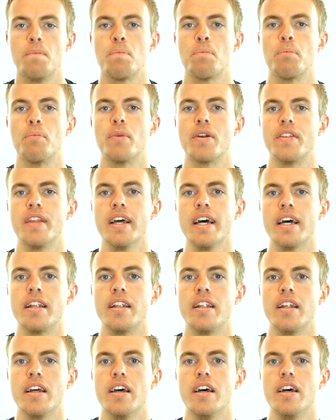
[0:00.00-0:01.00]
But
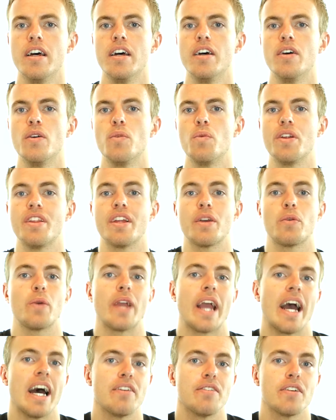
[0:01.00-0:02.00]
then we think we
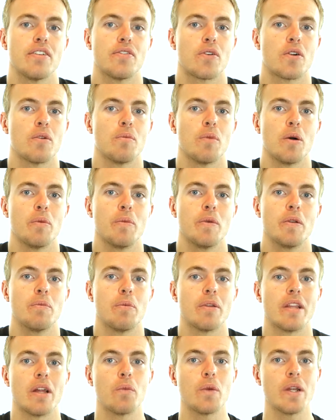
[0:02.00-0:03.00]
have it for a moment,
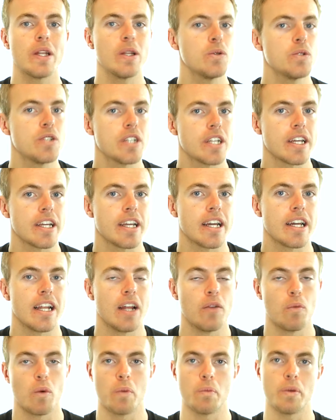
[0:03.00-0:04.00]
but then we lose it again.
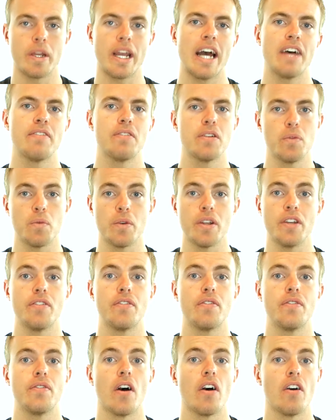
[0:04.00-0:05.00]
And when we have it, we
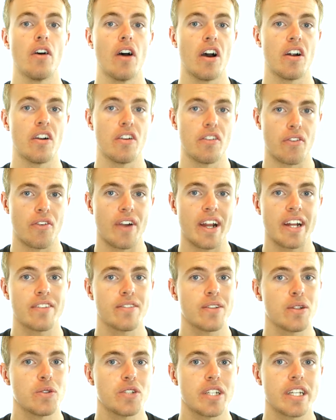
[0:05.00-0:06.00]
are afraid of
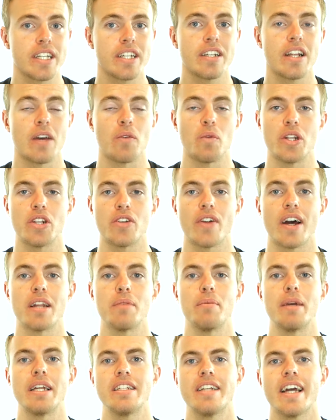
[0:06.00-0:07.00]
losing it, and we try to
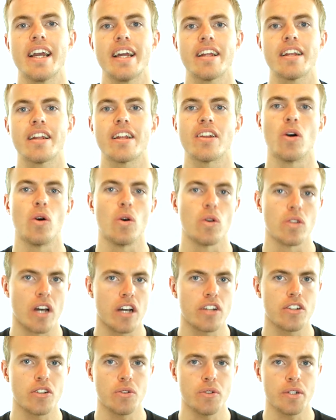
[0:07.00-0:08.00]
maintain it and hold
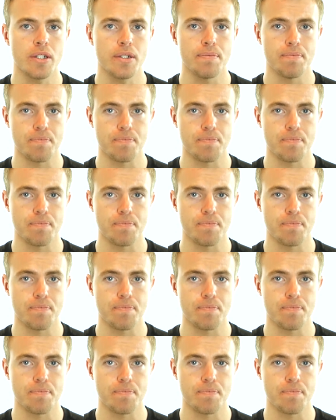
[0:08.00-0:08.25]
on to it.